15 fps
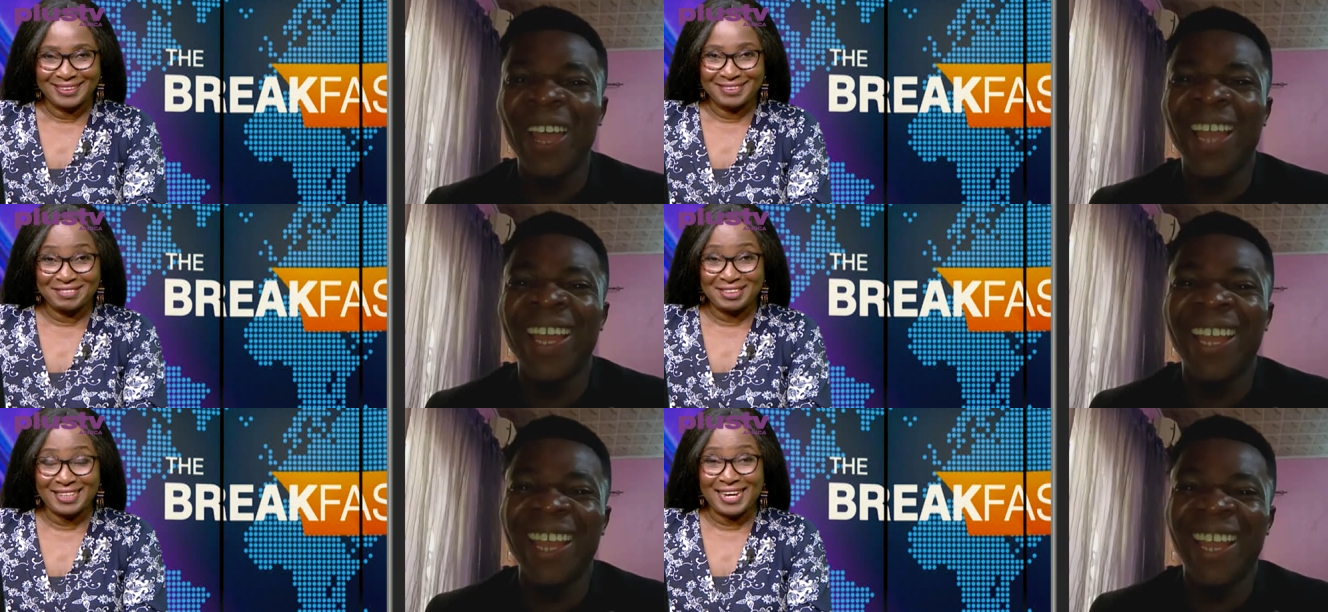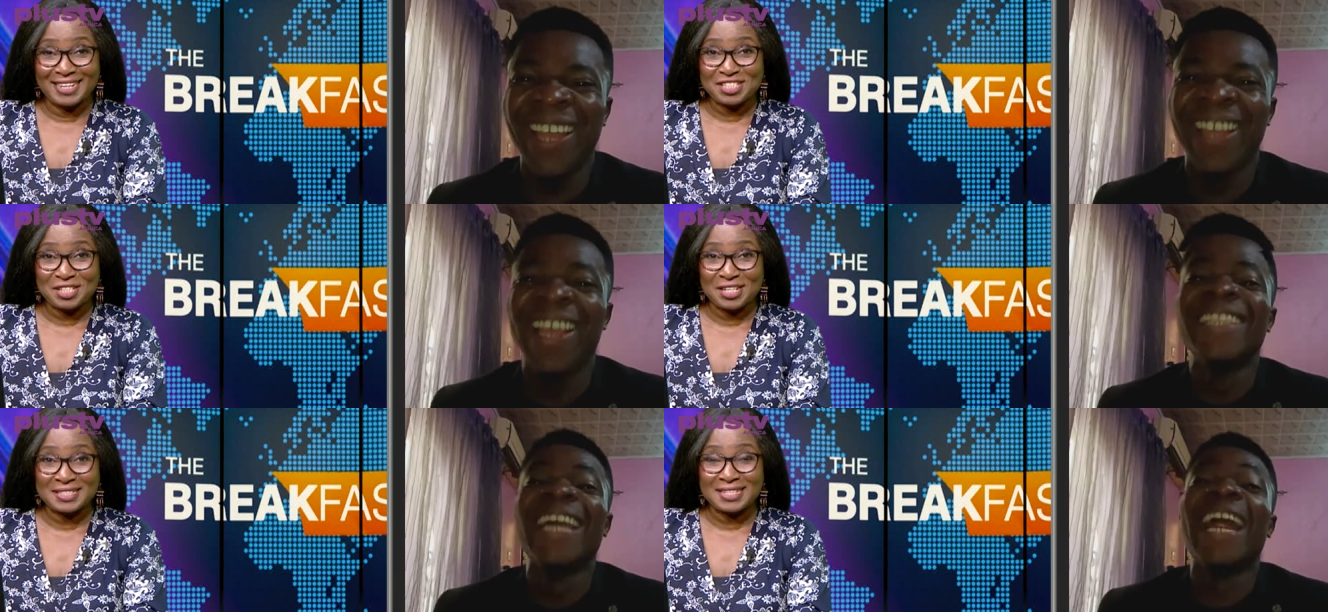Speaker 1: the elections
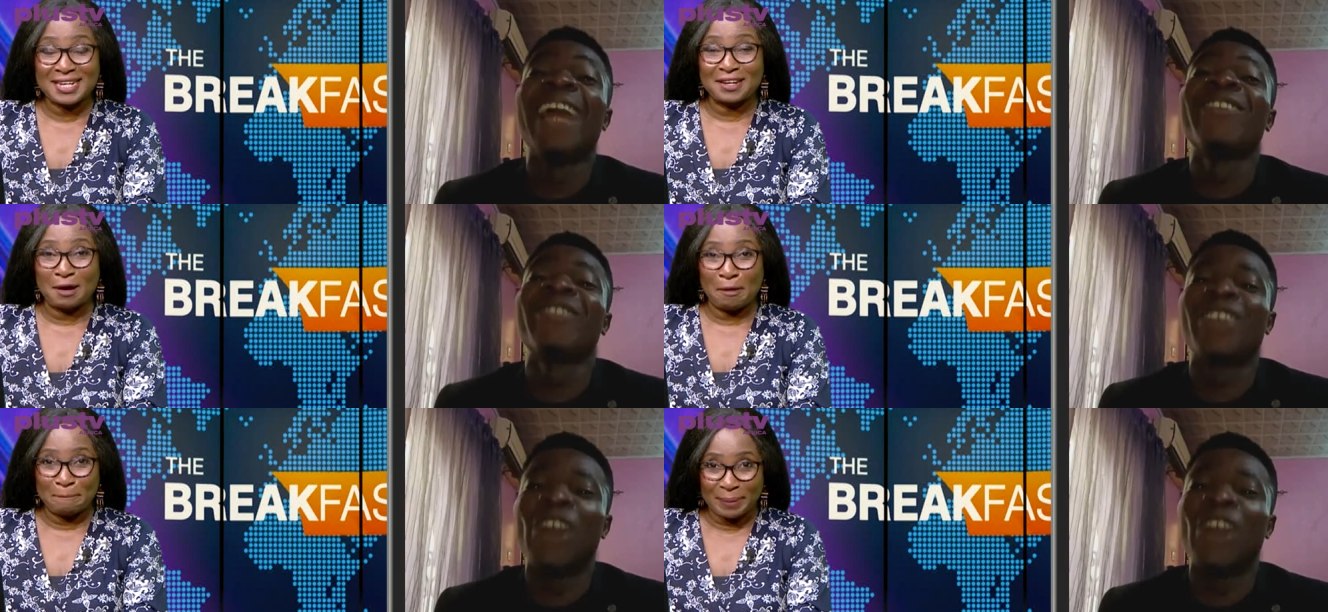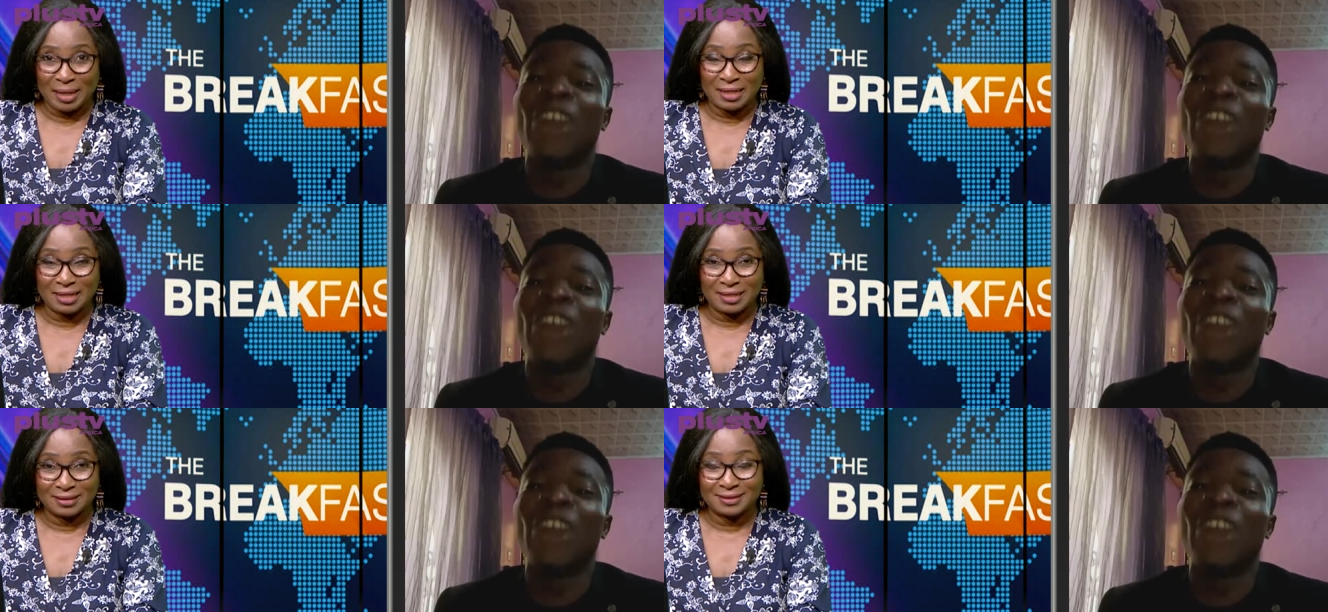are not, not
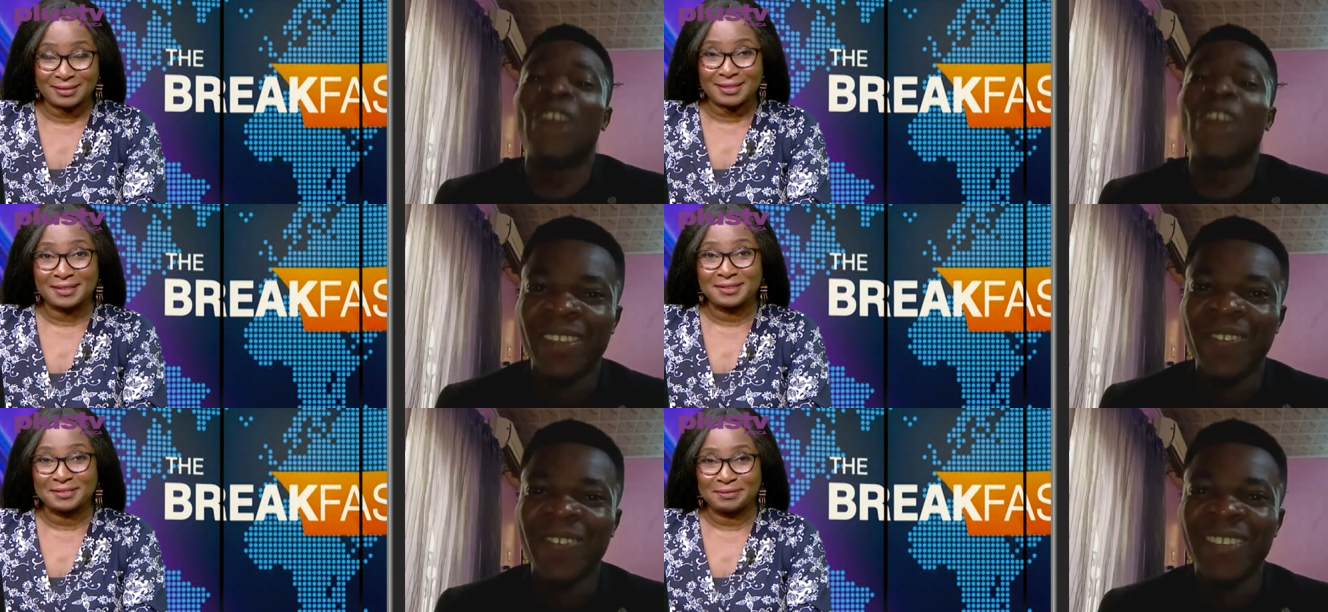bungled.